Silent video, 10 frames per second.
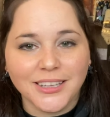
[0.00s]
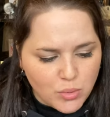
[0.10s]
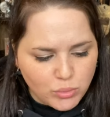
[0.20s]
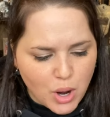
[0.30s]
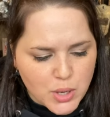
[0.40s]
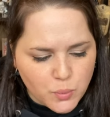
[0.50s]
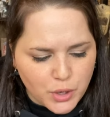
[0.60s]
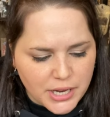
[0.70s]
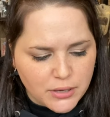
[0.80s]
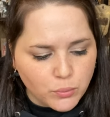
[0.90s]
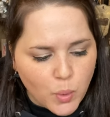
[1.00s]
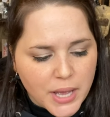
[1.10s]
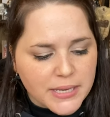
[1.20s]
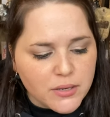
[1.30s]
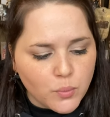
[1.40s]
One ring.
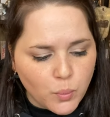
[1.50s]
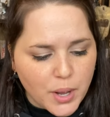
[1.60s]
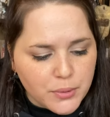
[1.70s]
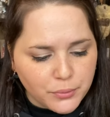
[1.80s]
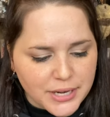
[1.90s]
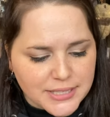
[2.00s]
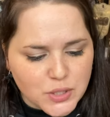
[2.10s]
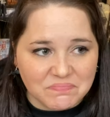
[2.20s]
One ring.